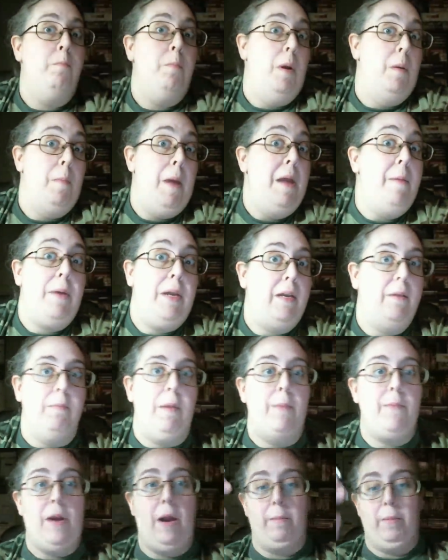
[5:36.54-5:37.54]
maybe
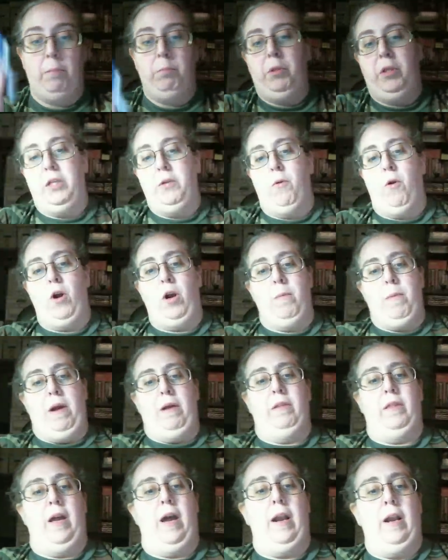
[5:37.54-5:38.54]
I'm completely wrong
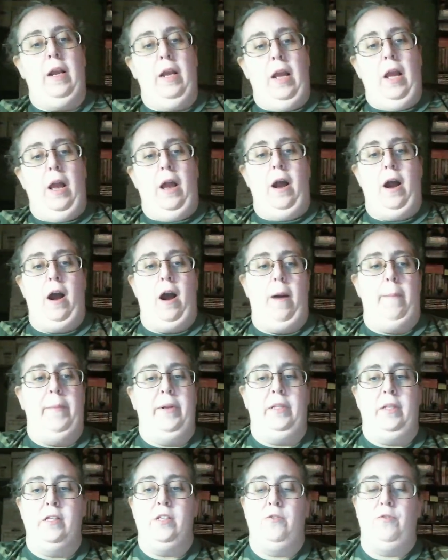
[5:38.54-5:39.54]
about that. But
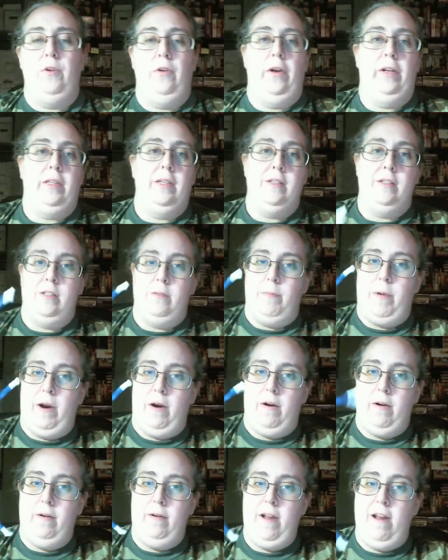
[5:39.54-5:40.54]
it does feel like this is a
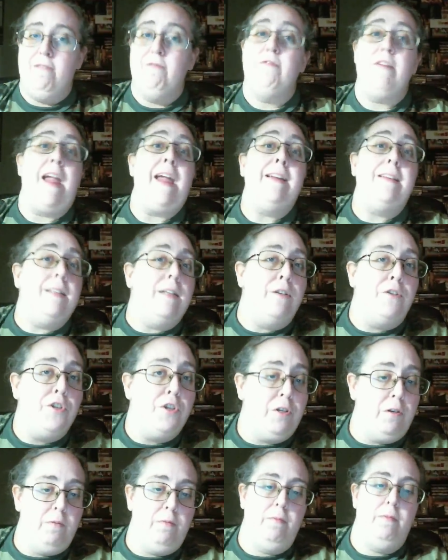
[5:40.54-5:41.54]
better
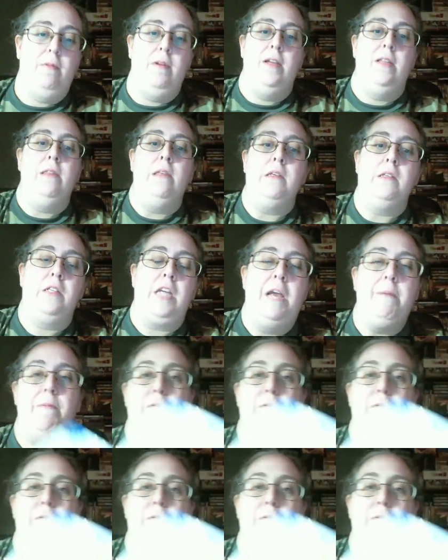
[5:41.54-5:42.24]
advantage in this type